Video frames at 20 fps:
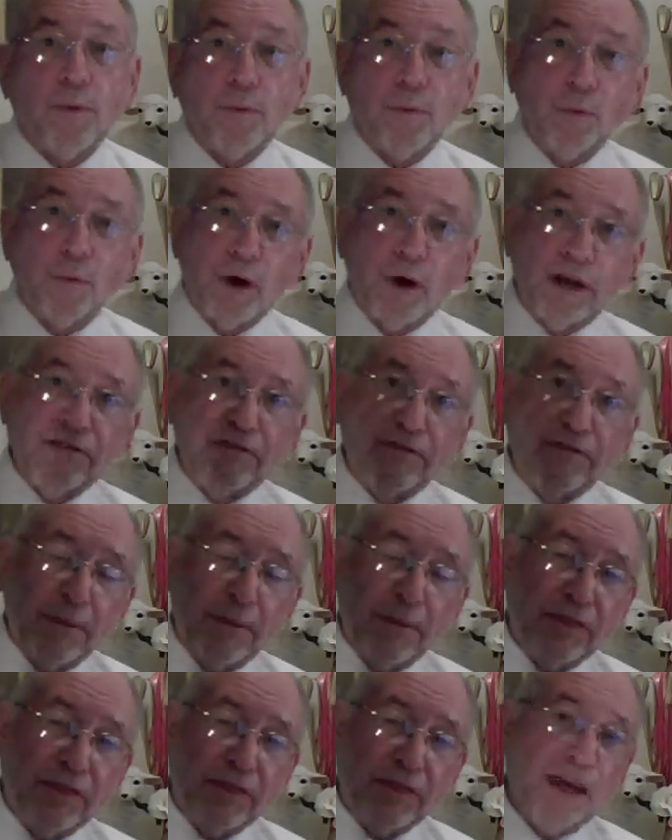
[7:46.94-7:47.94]
one of
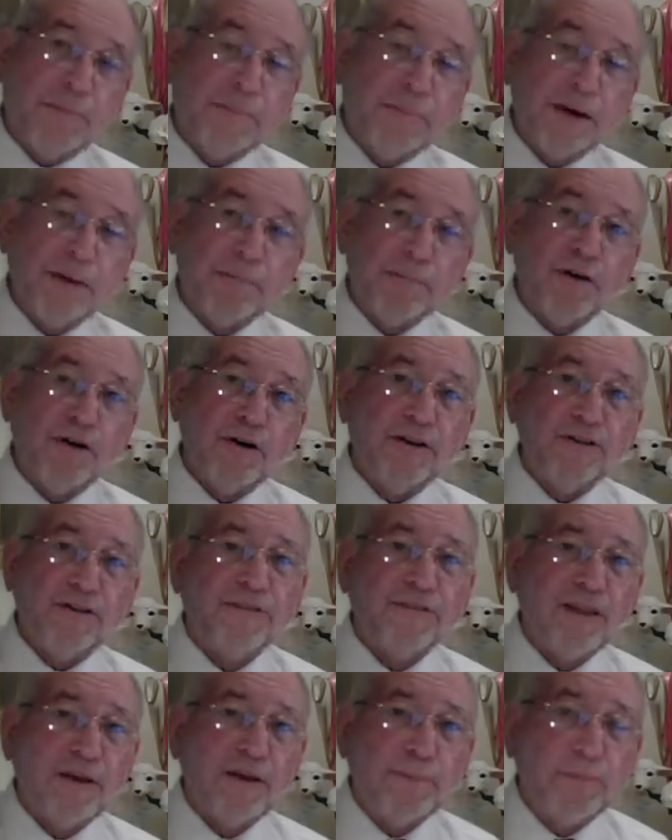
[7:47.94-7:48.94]
the members
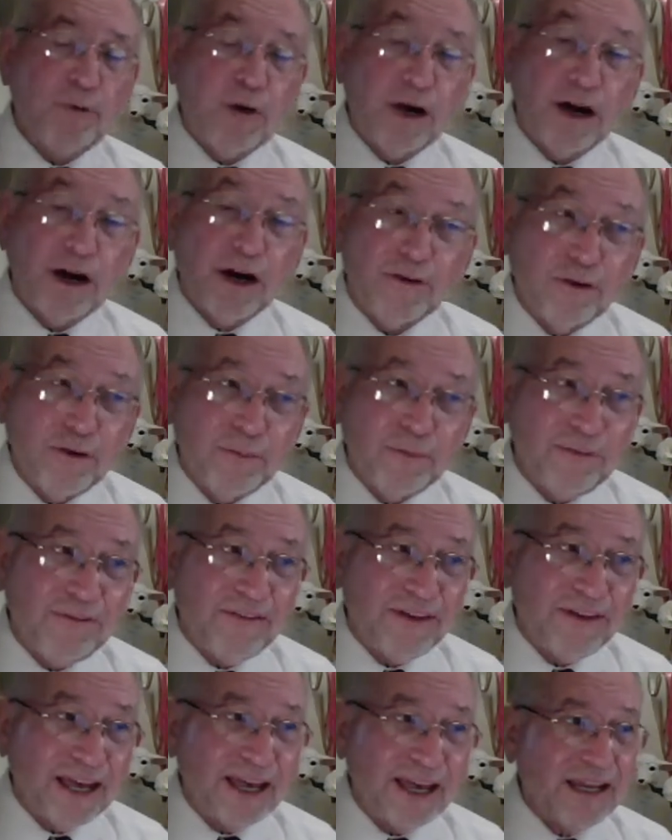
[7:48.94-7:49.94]
of the prayer group
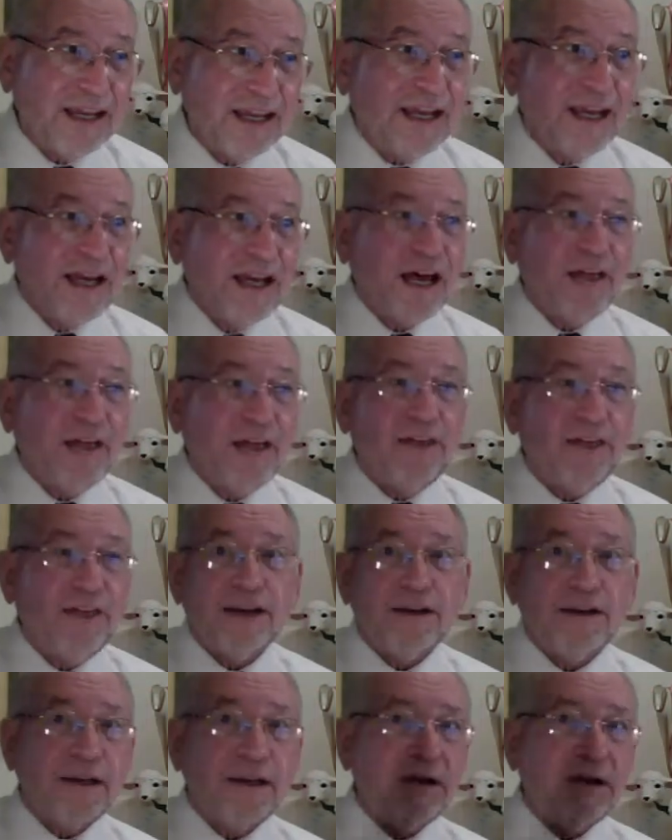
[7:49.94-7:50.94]
said
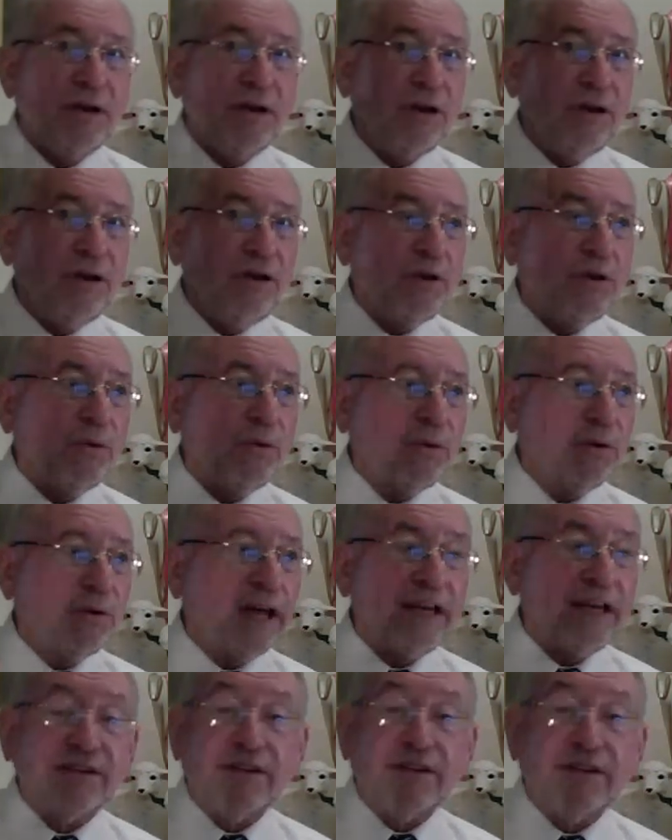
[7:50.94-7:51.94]
that you,
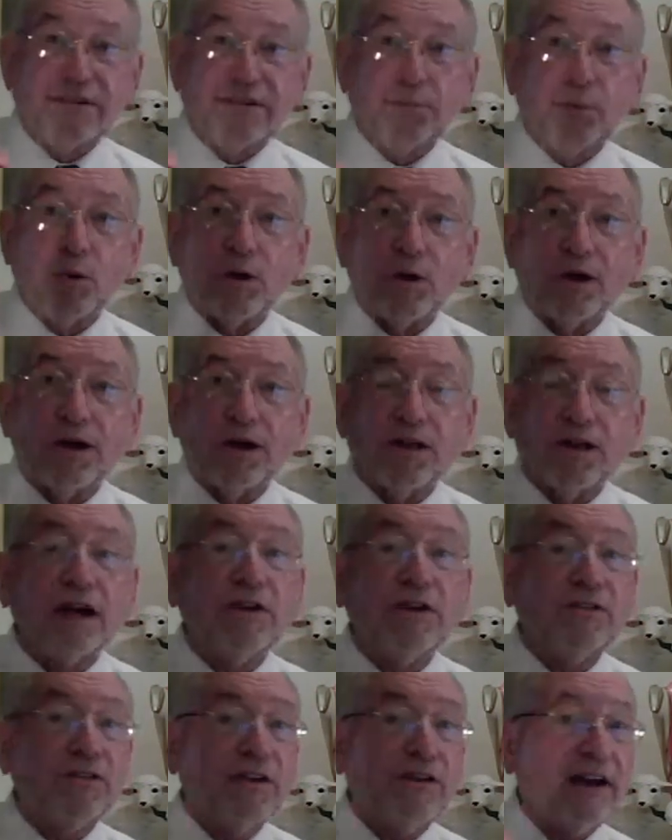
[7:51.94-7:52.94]
like the poor
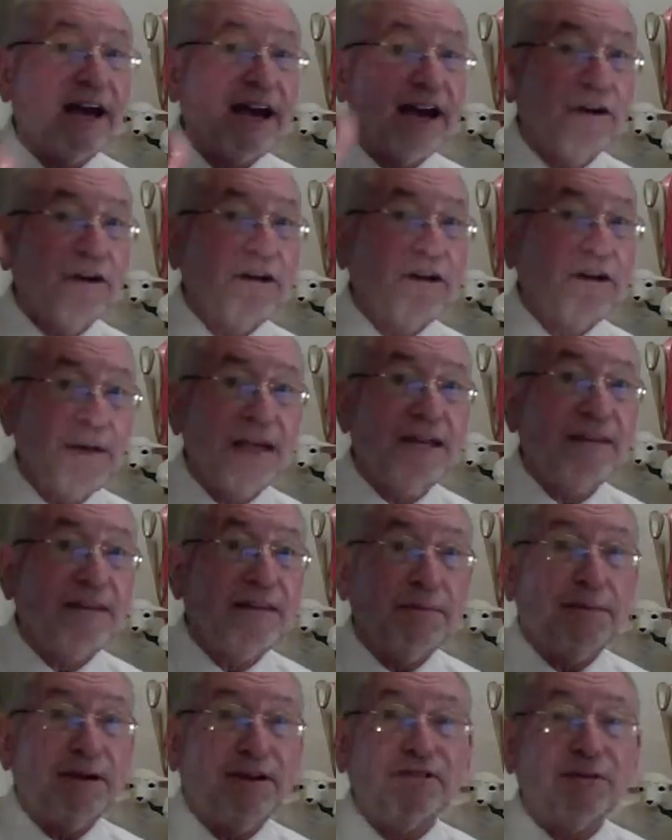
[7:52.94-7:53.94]
clerics, they're not going to be at the
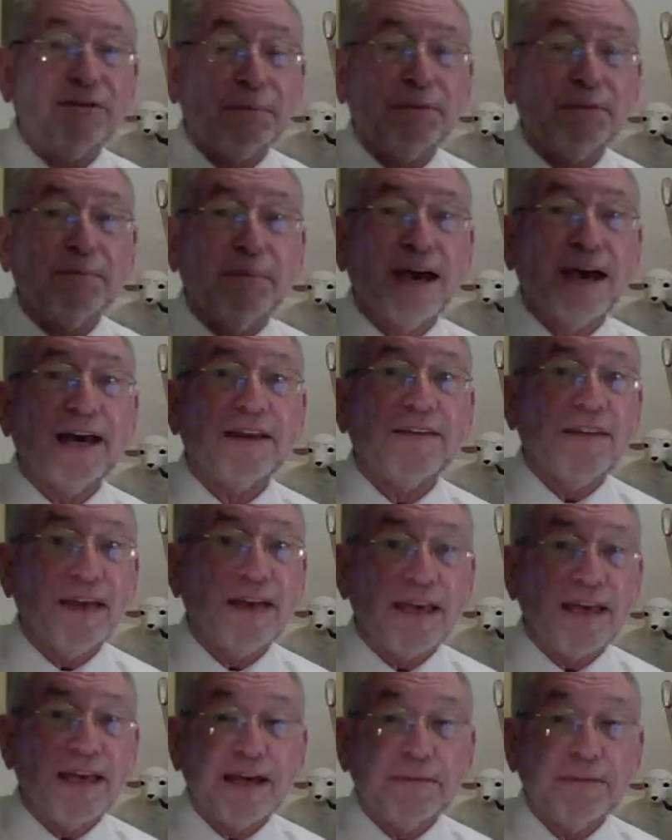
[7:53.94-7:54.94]
bishop's mass. They
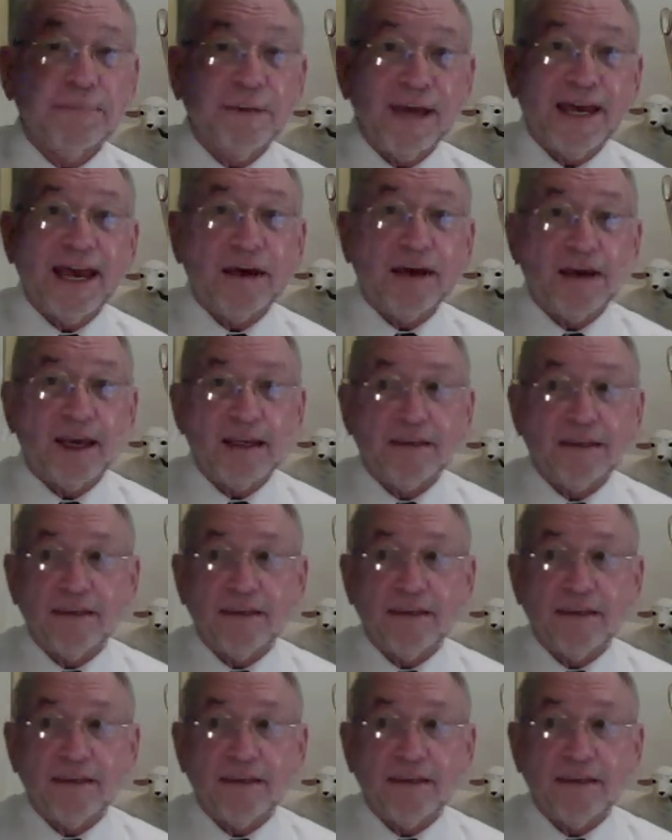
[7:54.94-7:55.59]
can't be out